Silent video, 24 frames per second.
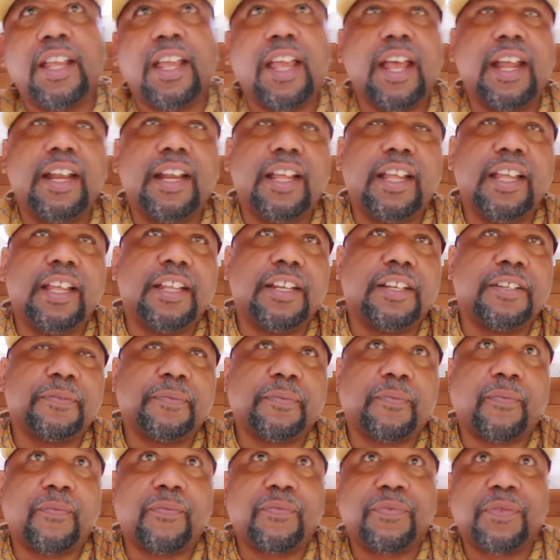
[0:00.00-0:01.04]
And then,
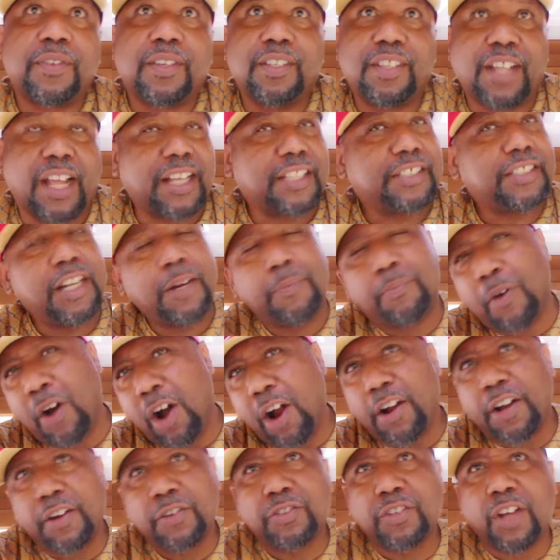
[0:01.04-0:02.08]
like I said,
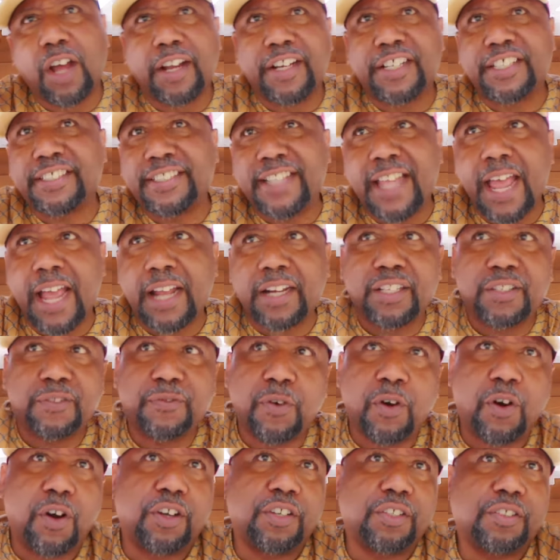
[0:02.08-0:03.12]
part of it was kind of stagnant as
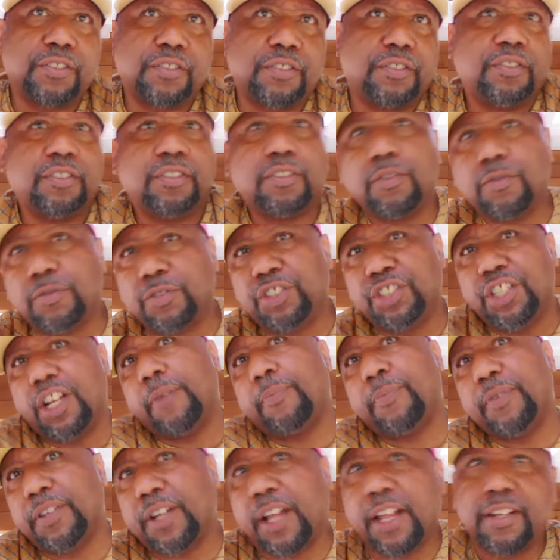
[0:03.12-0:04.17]
far as, you know,
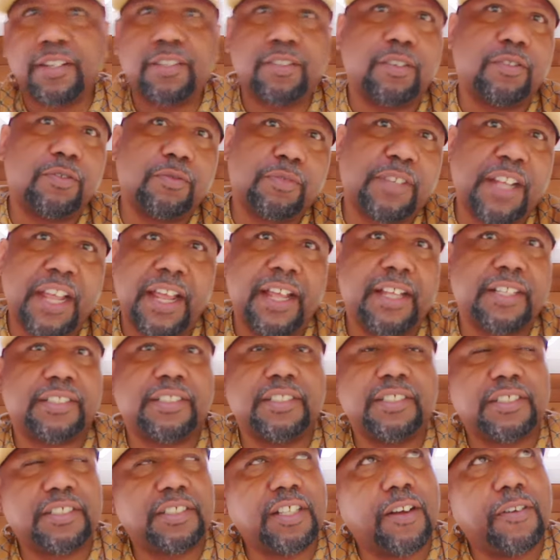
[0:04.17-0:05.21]
jumping, like, you know,
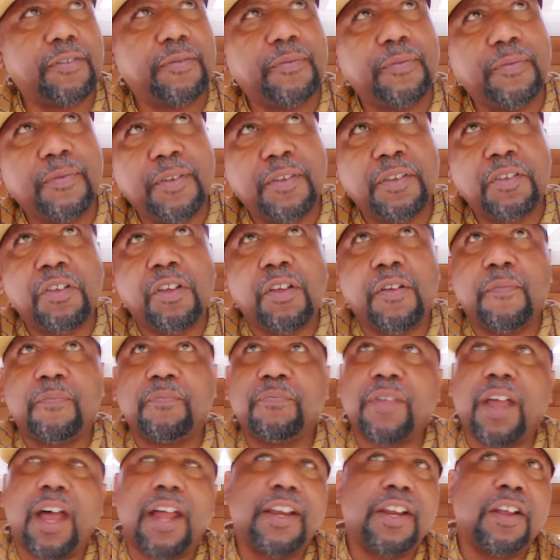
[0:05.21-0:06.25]
dancing and stuff.
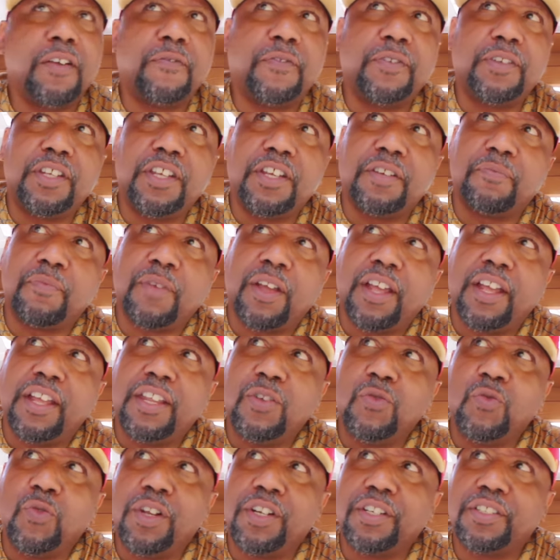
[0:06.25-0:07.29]
I'll never forget, man,
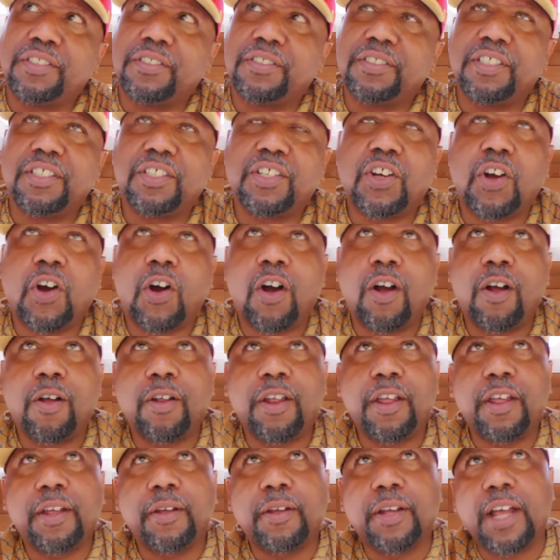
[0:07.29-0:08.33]
he went to the car
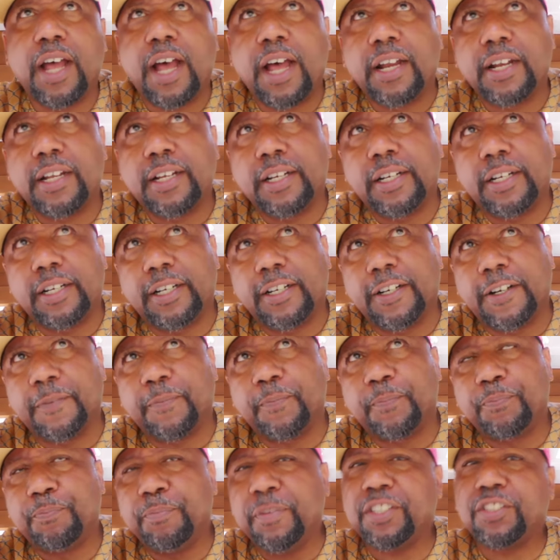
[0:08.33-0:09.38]
and got
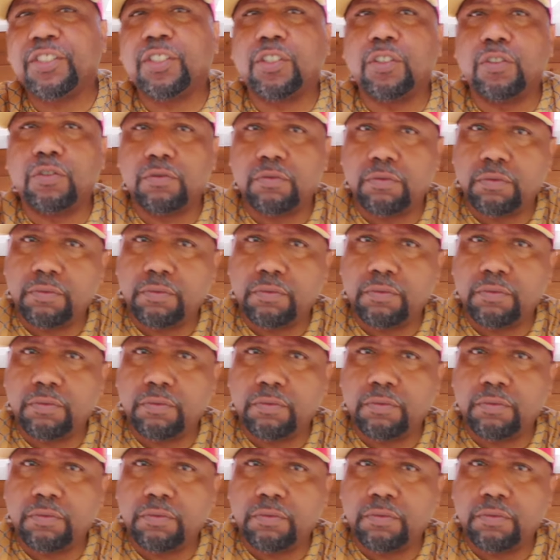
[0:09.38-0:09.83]
Mystical.